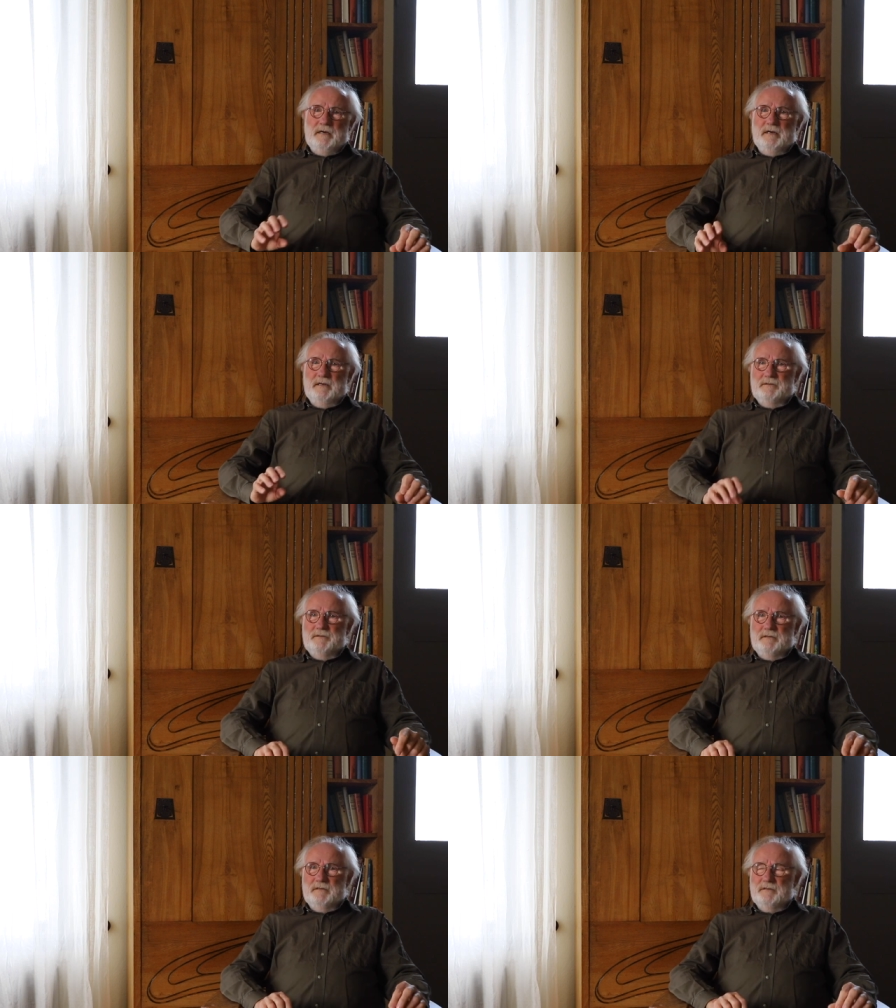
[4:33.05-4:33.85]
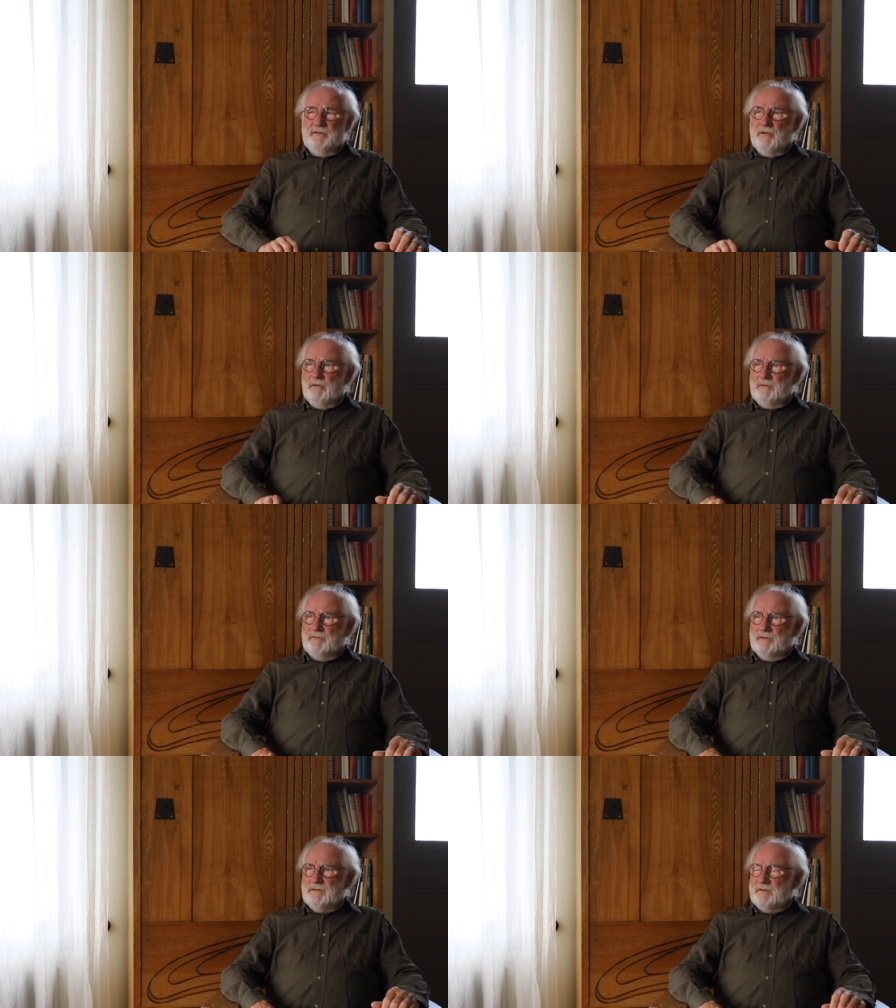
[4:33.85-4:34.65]
and uh, he
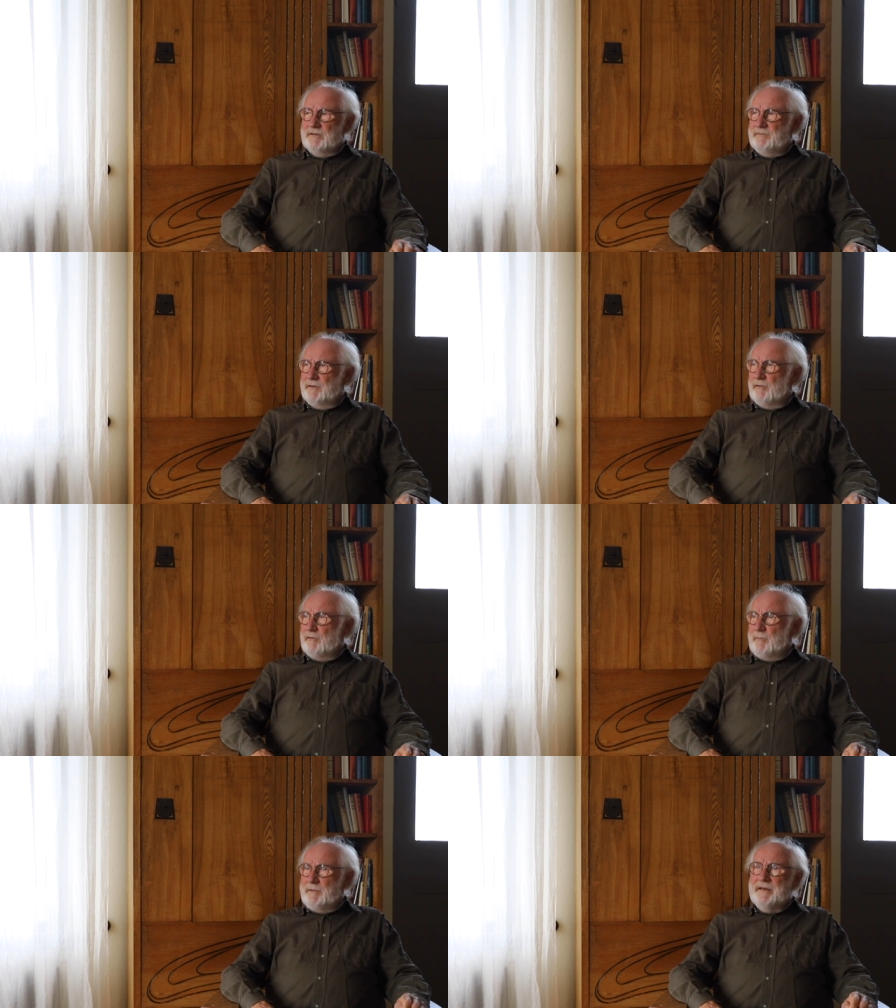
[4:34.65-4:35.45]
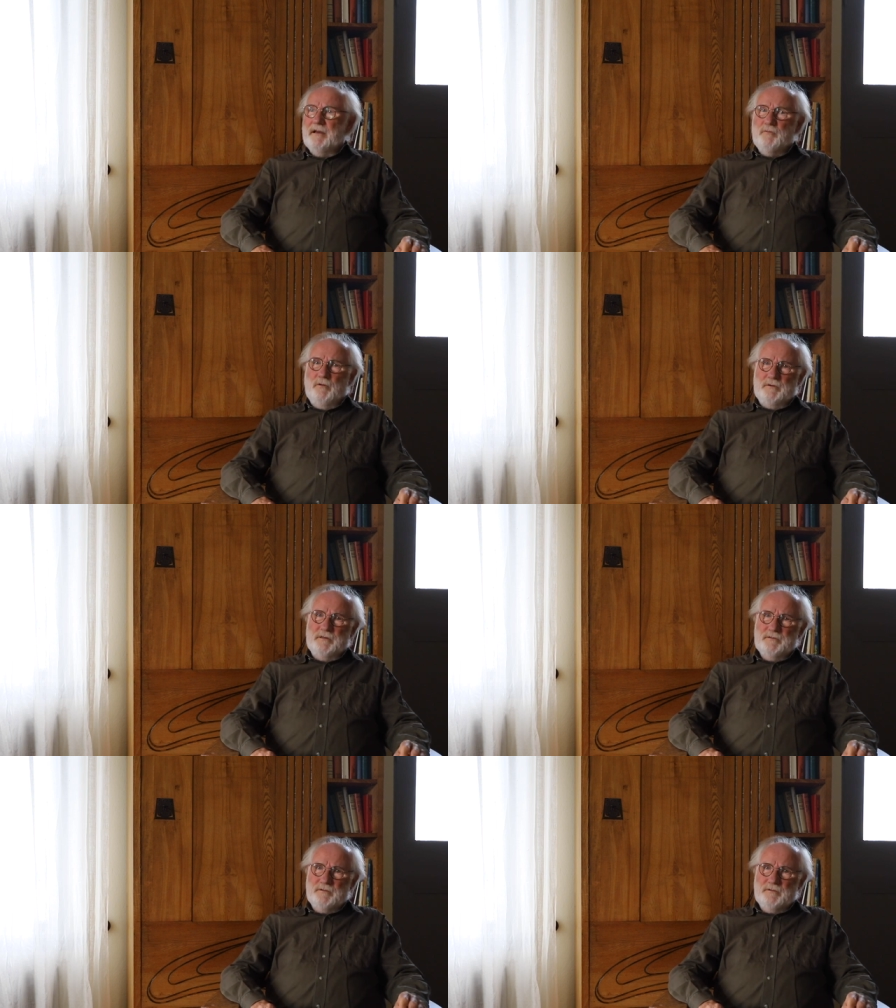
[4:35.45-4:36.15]
called this phenomenon dead water.